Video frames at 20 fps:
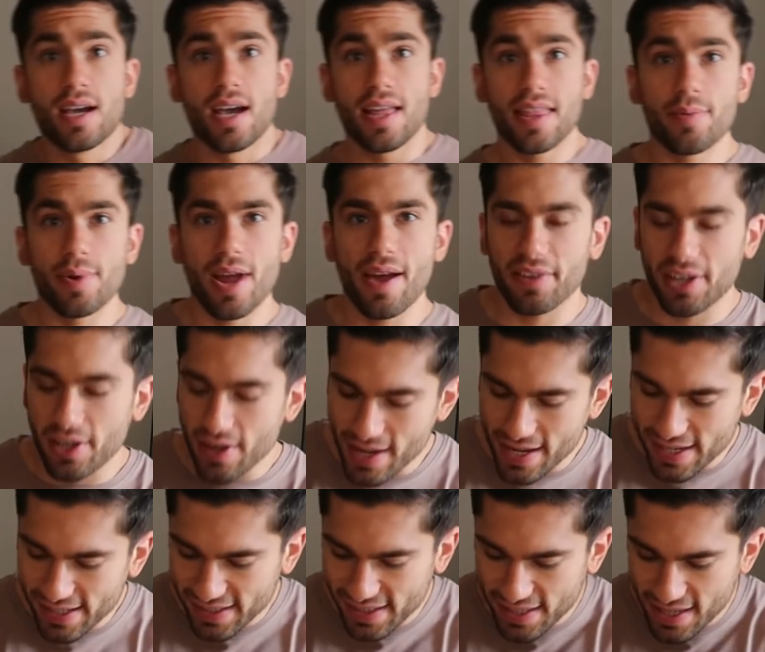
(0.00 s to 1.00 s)
And there we have it,
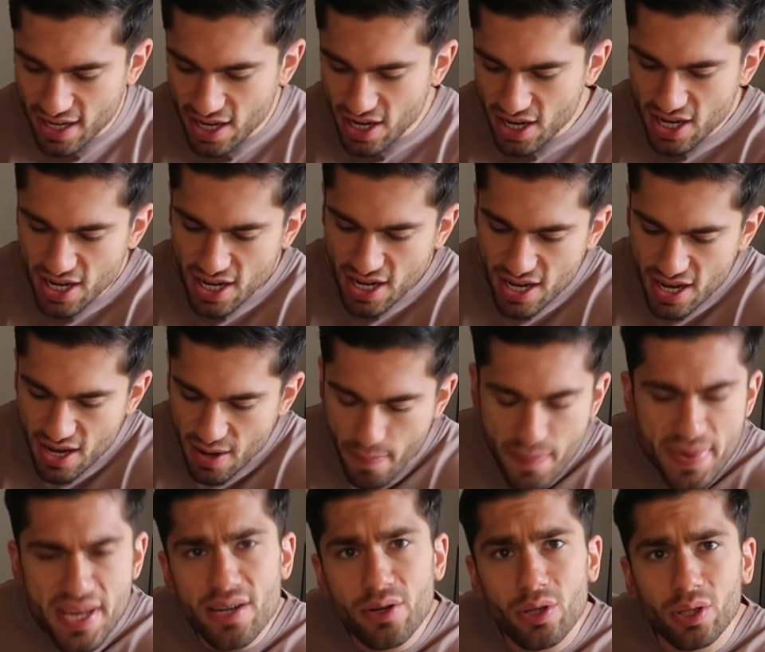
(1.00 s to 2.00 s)
guys.
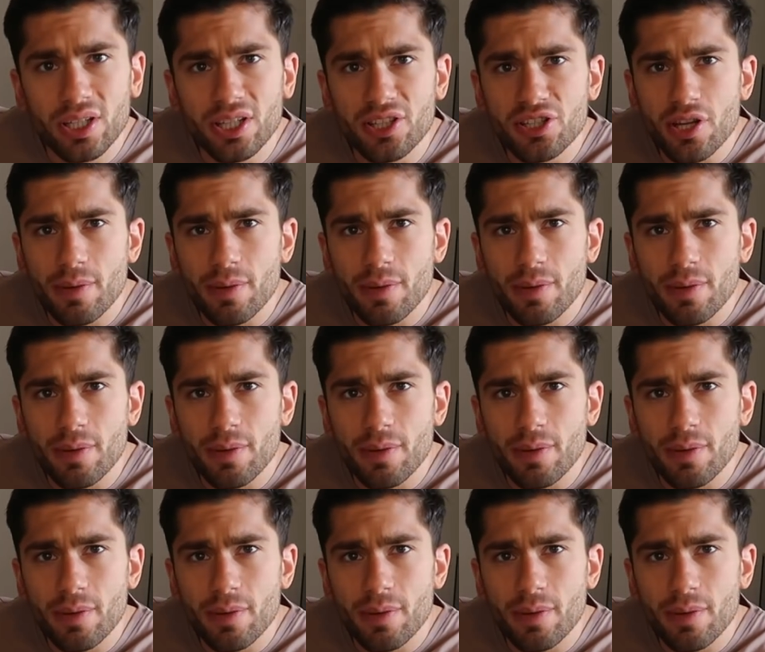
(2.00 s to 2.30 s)
Meal